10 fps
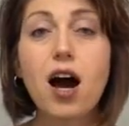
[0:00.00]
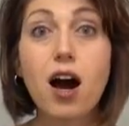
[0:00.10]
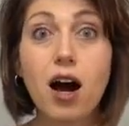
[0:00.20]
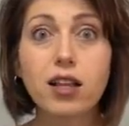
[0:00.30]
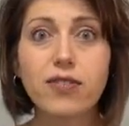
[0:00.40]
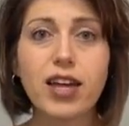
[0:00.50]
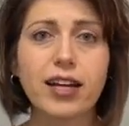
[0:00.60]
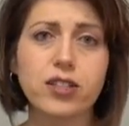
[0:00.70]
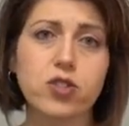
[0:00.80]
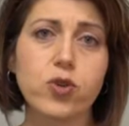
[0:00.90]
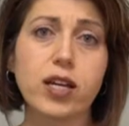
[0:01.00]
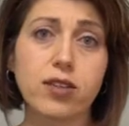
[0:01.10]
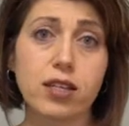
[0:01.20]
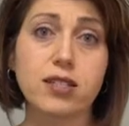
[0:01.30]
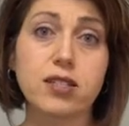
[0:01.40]
all of that
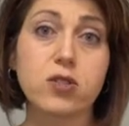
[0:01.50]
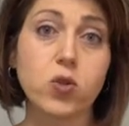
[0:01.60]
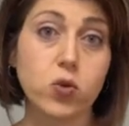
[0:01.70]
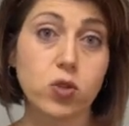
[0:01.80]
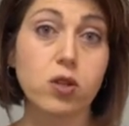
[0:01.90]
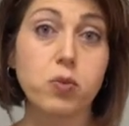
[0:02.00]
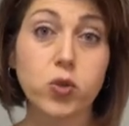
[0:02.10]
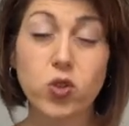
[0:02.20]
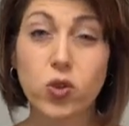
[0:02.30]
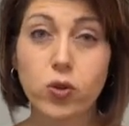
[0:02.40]
strengthens the social emotional